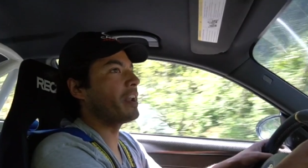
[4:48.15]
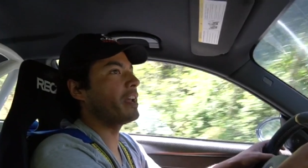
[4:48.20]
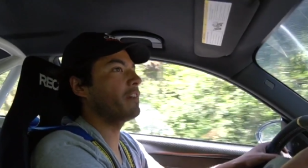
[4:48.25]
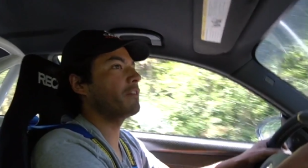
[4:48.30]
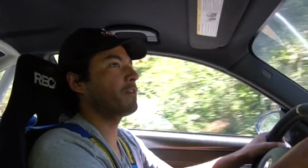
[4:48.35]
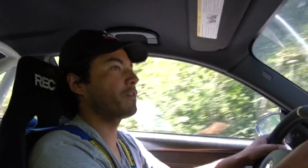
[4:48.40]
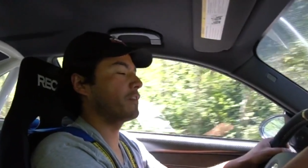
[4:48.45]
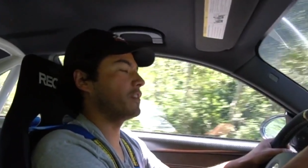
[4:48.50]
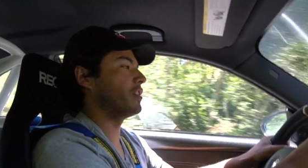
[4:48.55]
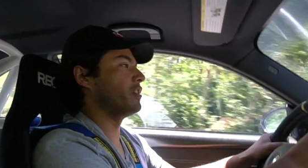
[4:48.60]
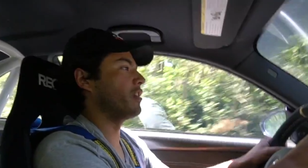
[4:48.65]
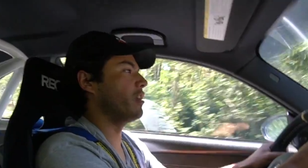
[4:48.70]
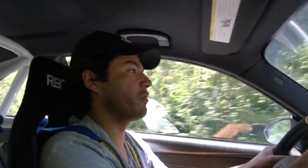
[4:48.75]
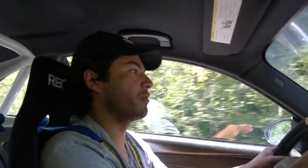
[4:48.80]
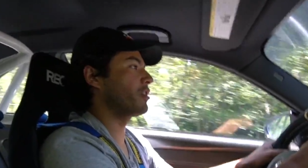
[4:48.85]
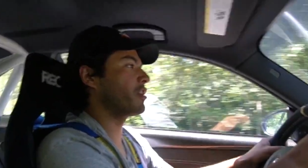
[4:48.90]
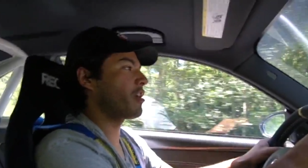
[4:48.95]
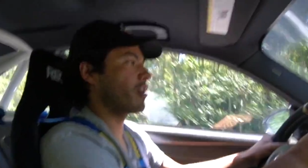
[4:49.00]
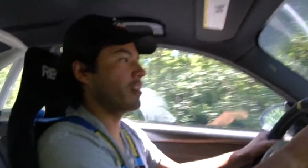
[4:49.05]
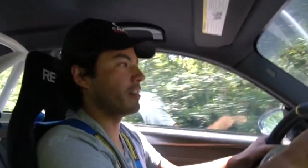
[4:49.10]
if, you
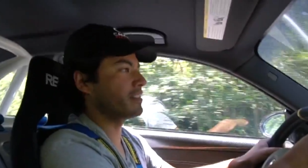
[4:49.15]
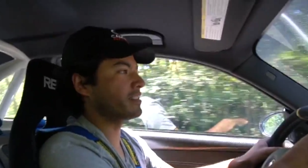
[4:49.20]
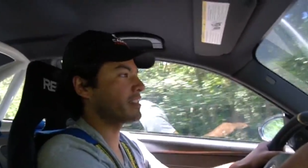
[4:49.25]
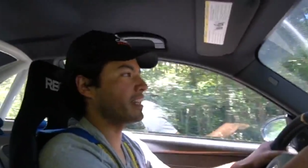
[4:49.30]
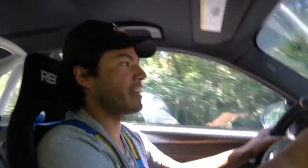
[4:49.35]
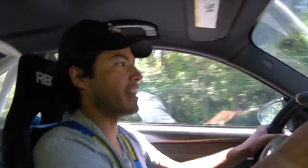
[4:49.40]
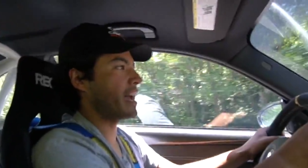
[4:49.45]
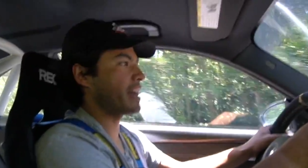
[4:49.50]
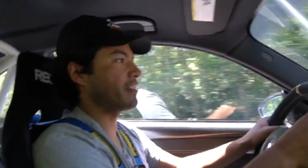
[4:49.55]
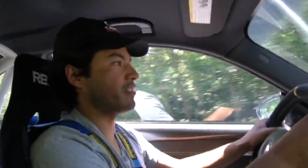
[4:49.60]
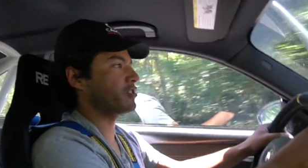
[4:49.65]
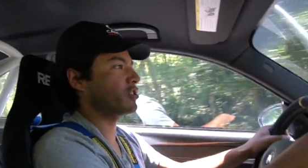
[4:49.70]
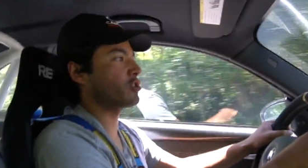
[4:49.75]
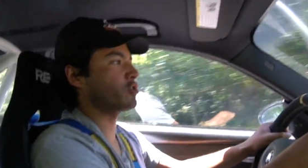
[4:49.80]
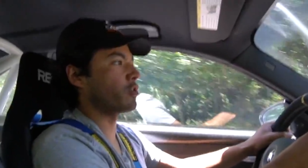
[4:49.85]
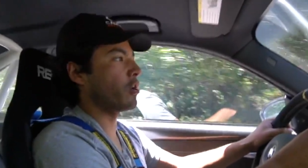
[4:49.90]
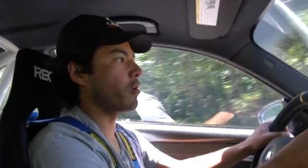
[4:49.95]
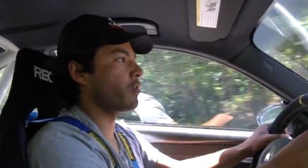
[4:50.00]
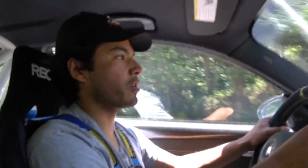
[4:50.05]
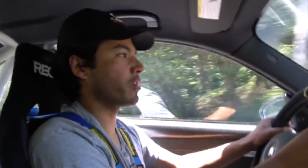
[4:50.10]
know, the car instead had a
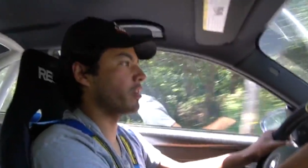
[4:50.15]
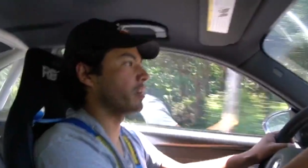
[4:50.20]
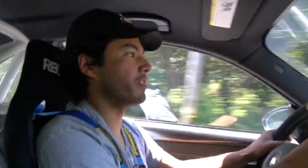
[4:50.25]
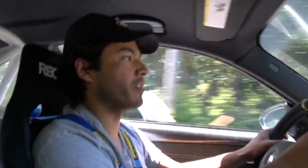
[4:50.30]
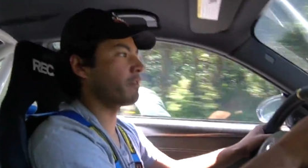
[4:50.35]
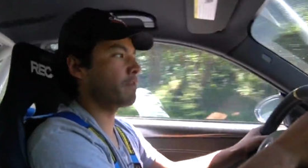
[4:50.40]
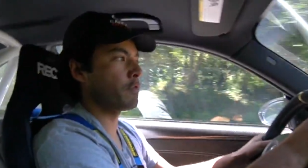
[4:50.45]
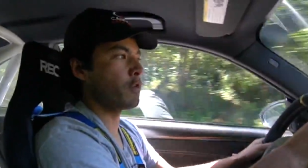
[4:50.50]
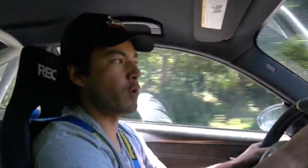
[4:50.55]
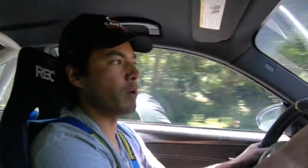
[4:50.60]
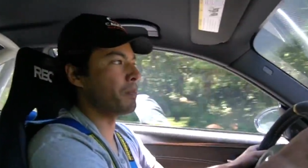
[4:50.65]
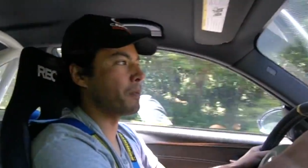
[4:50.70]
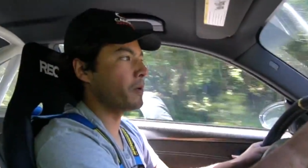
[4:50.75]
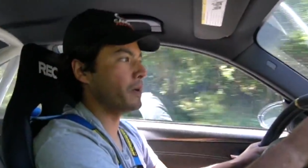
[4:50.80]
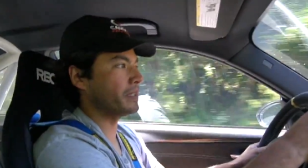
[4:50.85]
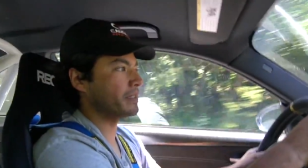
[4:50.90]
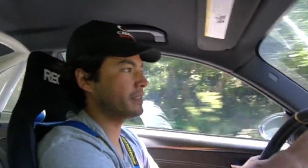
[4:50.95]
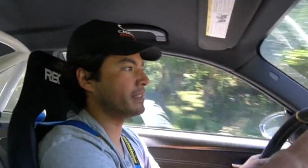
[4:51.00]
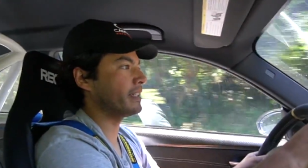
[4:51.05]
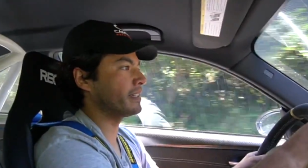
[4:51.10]
stroker, a
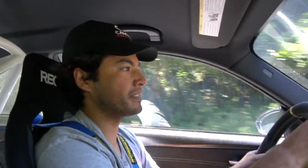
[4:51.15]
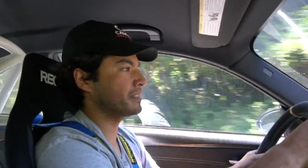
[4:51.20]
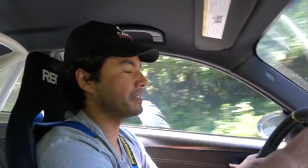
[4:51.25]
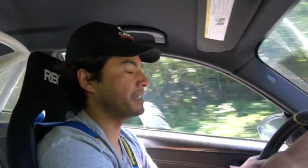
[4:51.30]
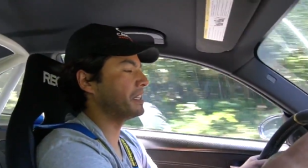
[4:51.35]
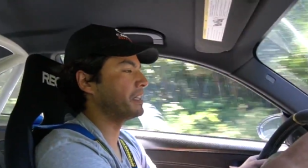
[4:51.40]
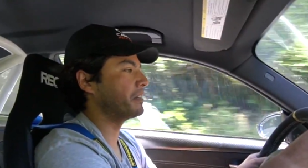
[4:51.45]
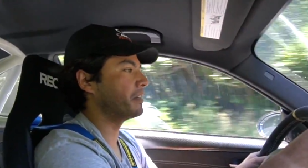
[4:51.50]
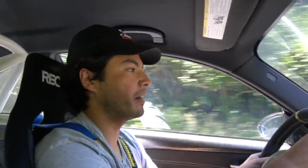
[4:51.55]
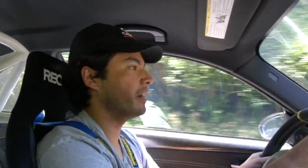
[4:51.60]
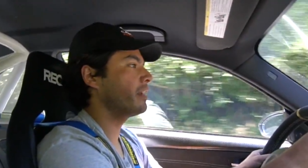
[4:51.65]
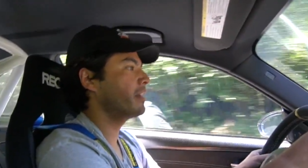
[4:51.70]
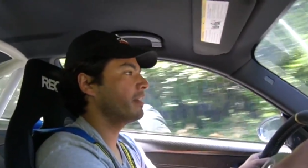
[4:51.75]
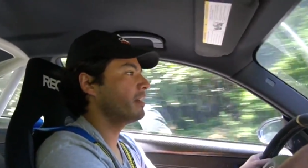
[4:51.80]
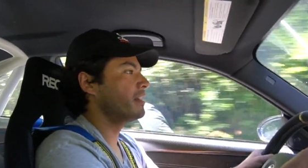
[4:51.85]
4.6 liter?